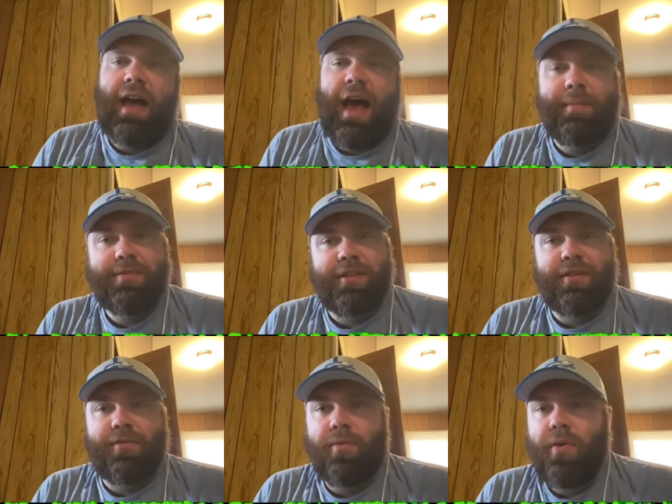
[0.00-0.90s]
opposite
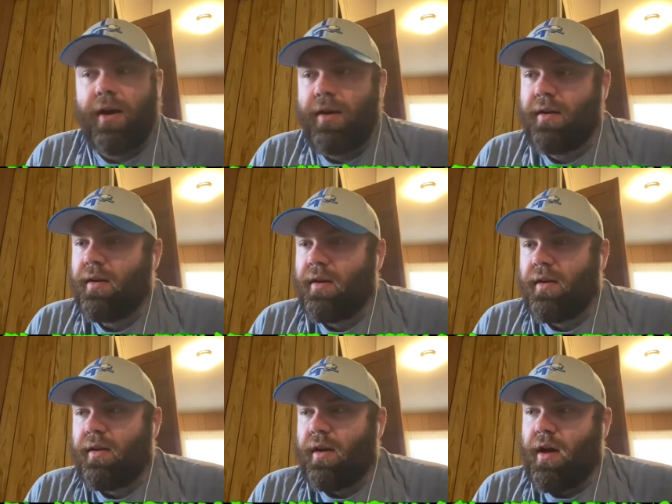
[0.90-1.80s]
of what
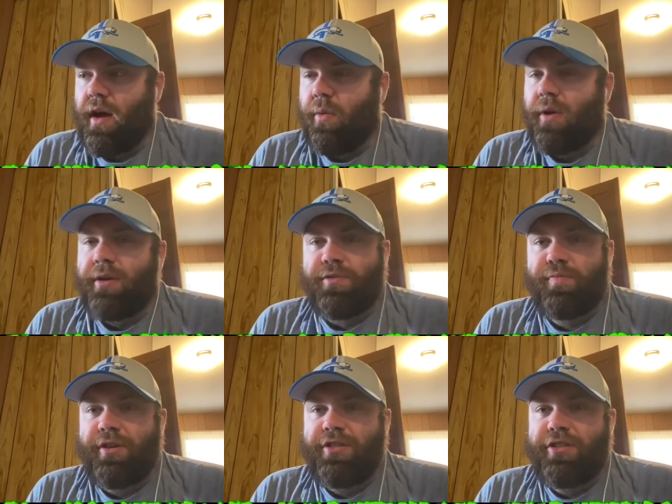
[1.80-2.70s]
he was
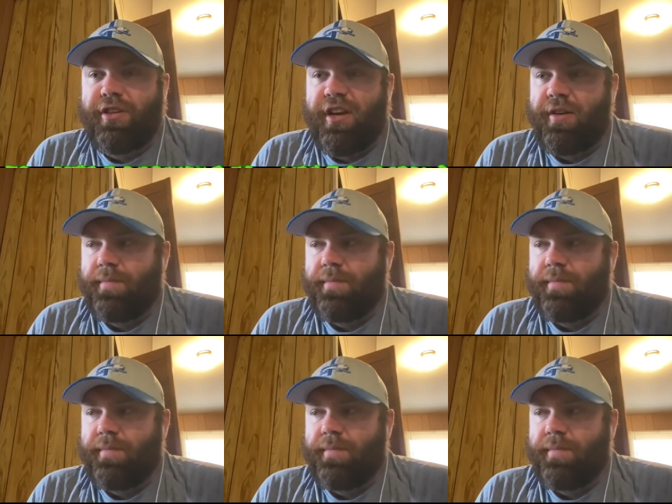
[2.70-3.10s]
preaching there.